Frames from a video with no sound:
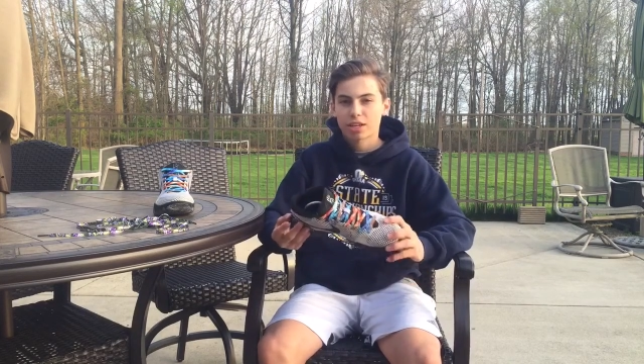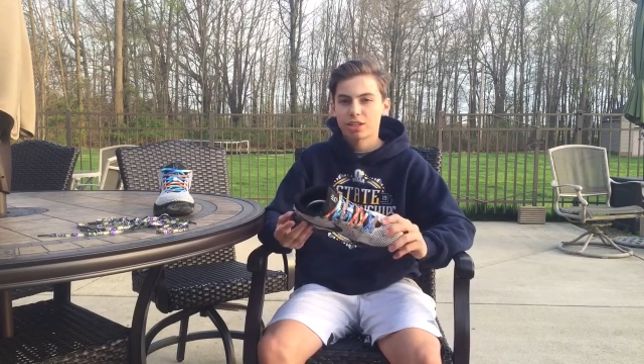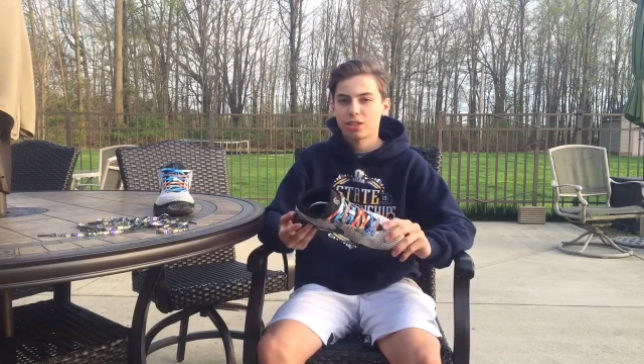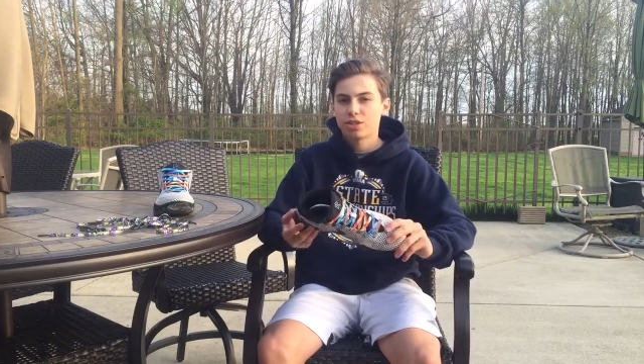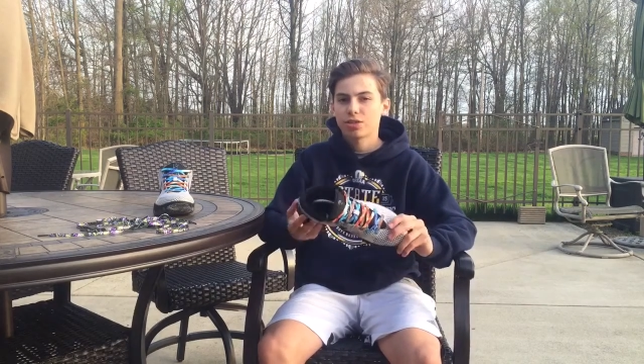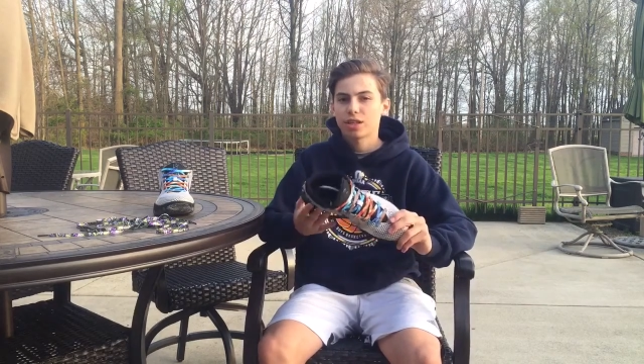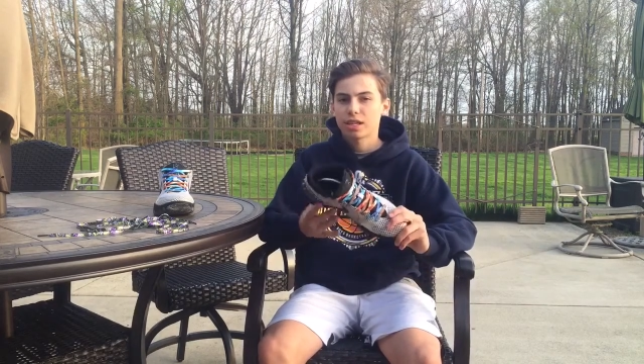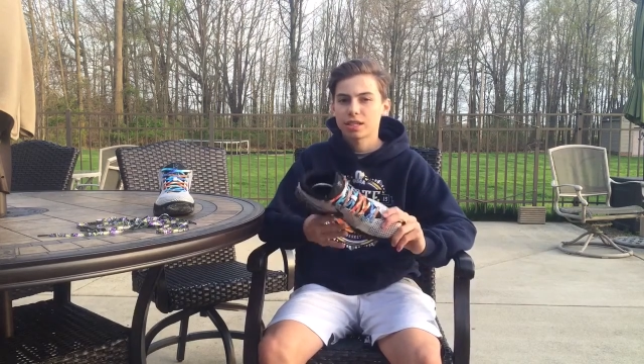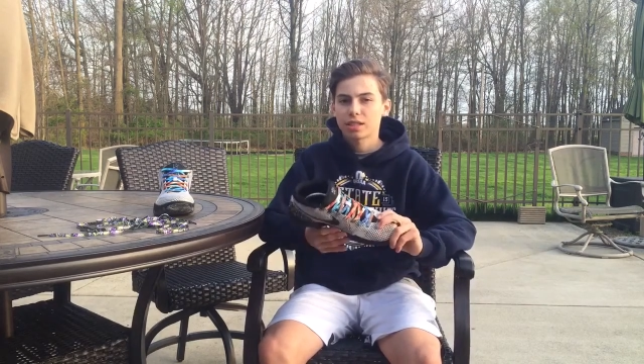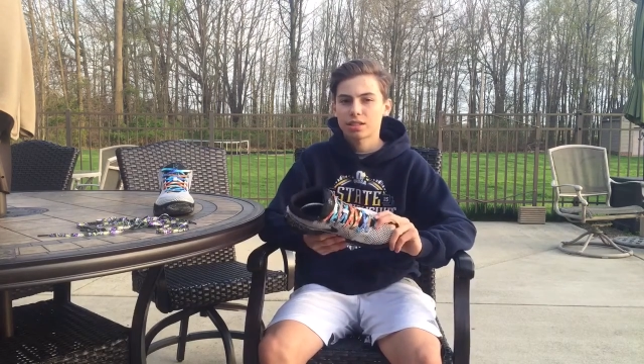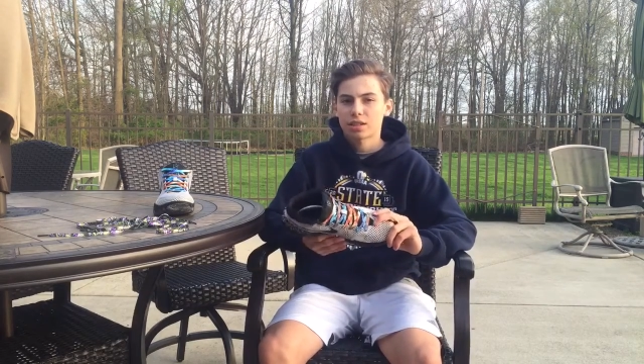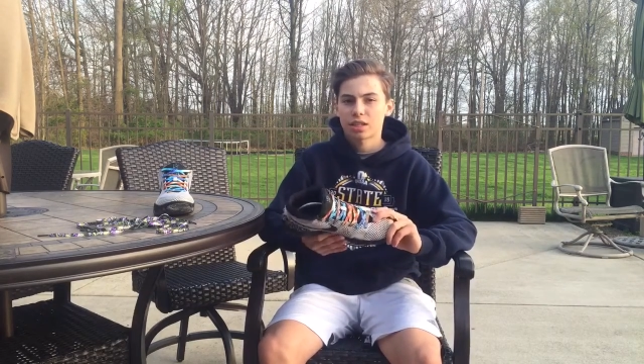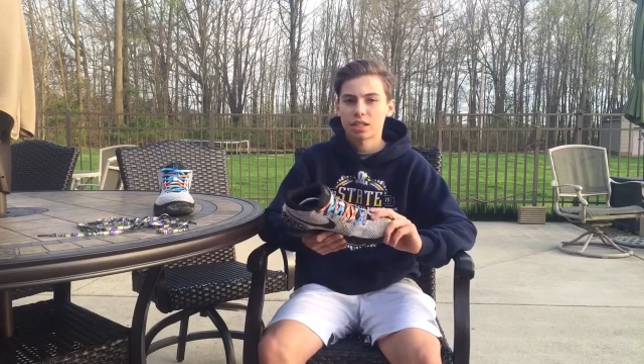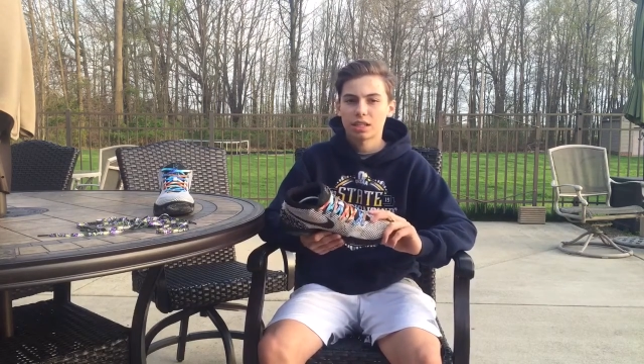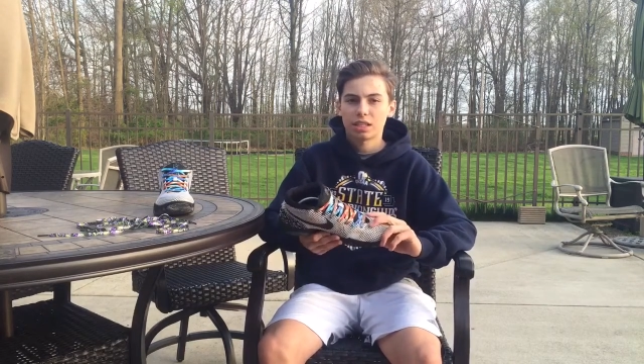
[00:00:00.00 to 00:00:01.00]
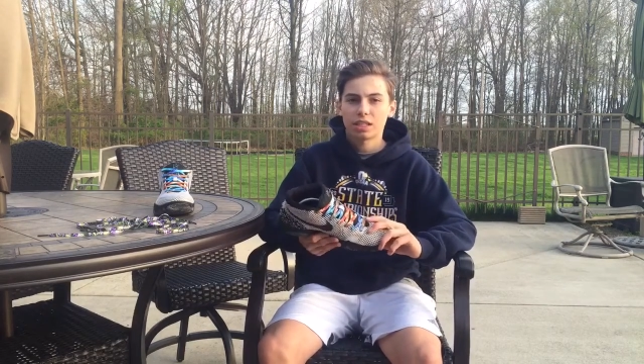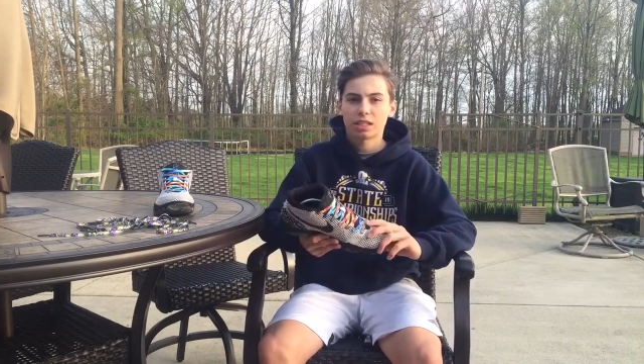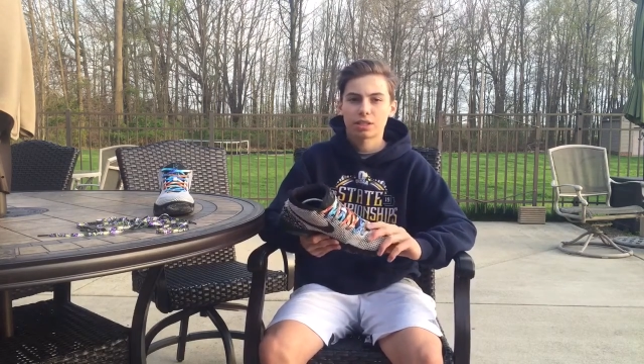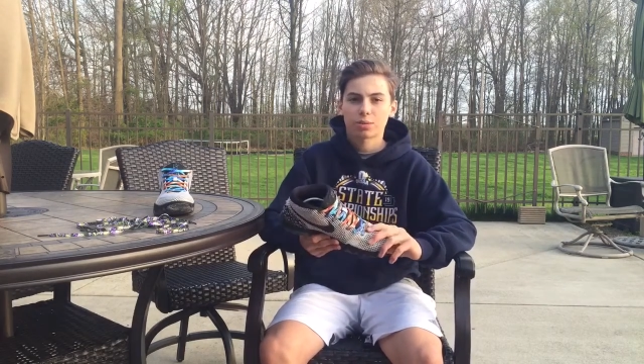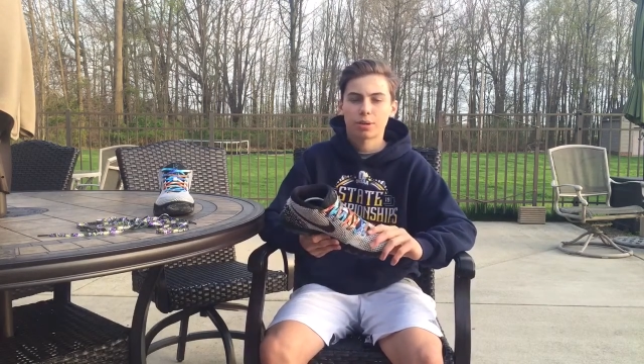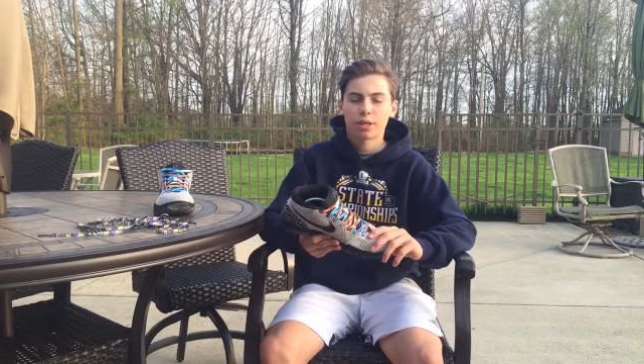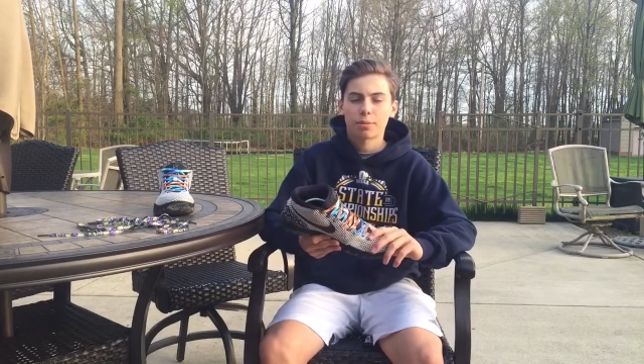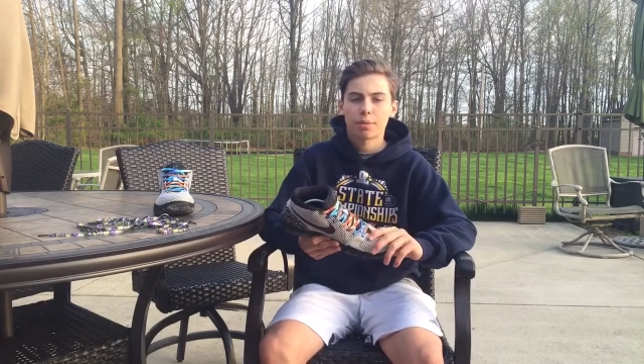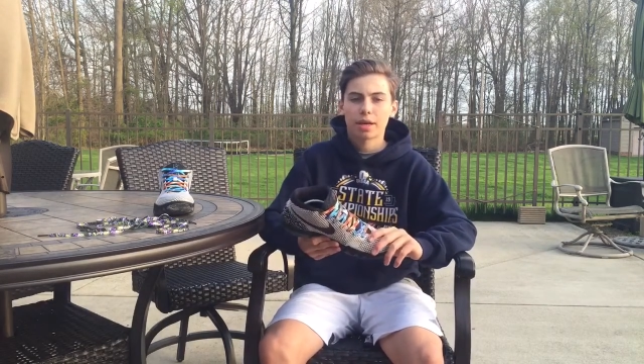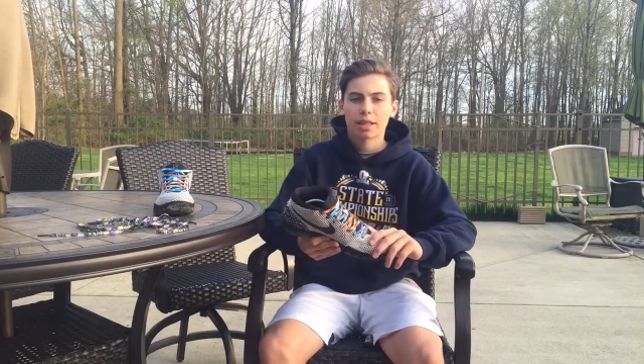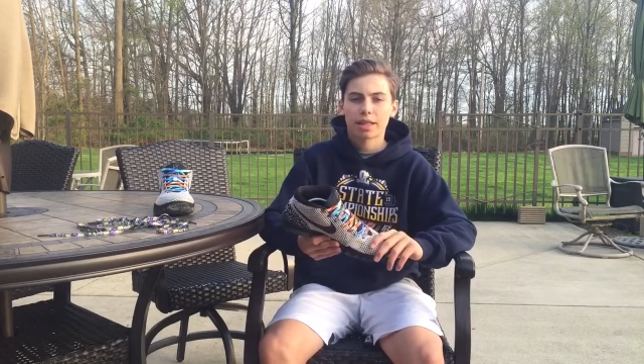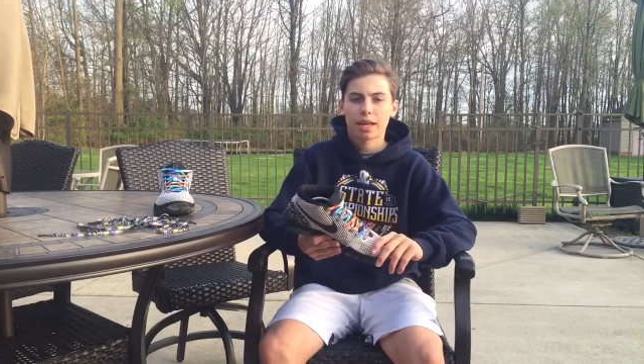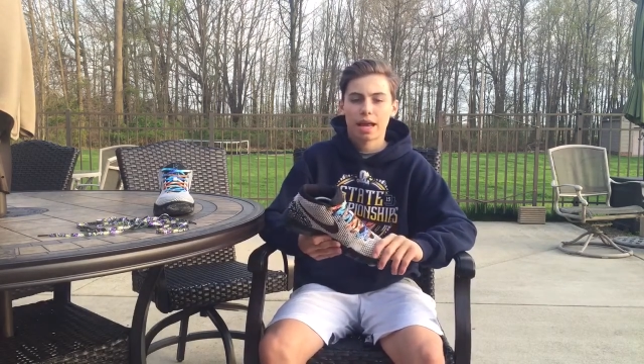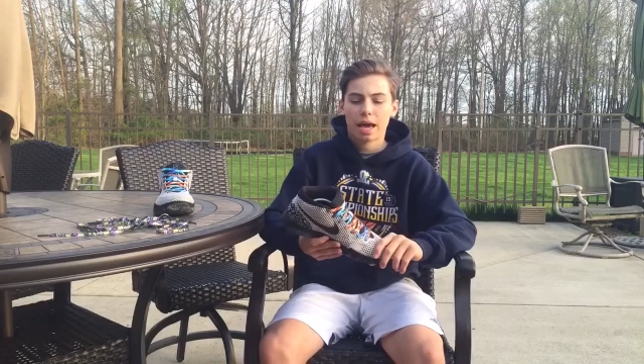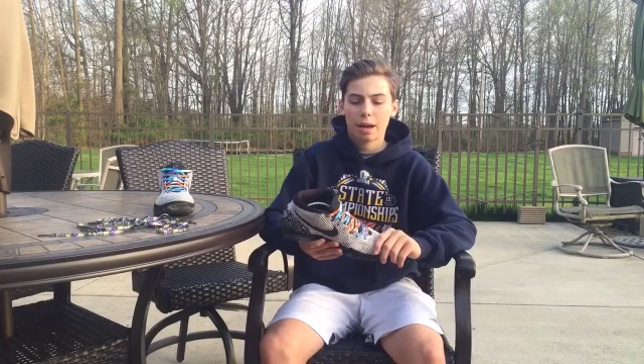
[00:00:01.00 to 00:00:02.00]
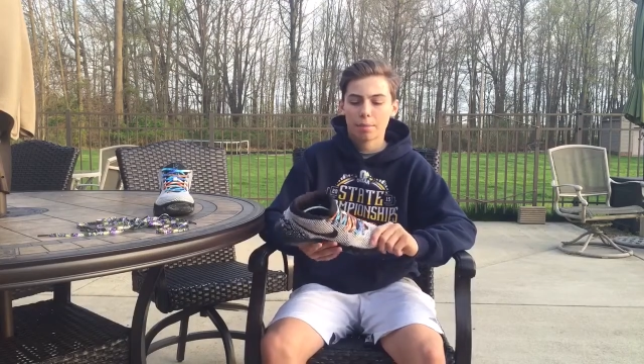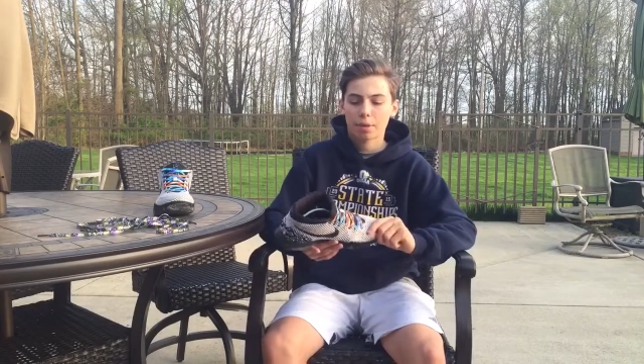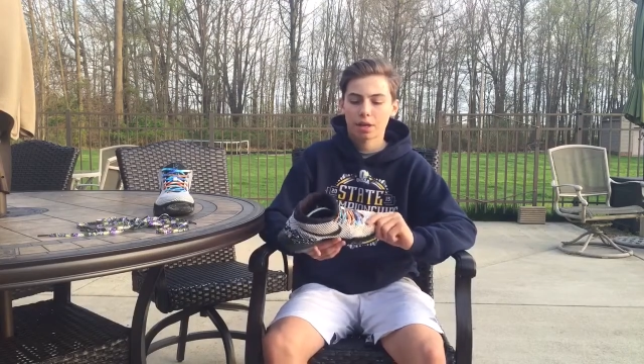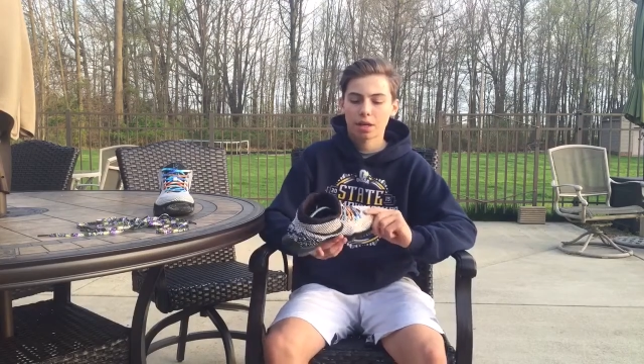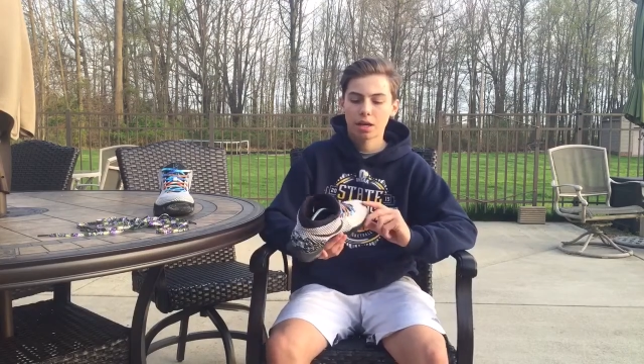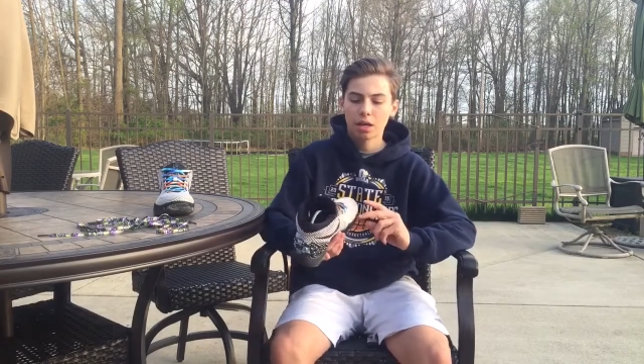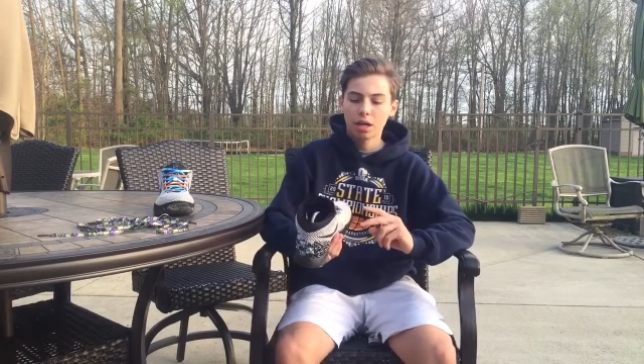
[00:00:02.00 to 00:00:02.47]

shoelaces are the easiest way to make that happen.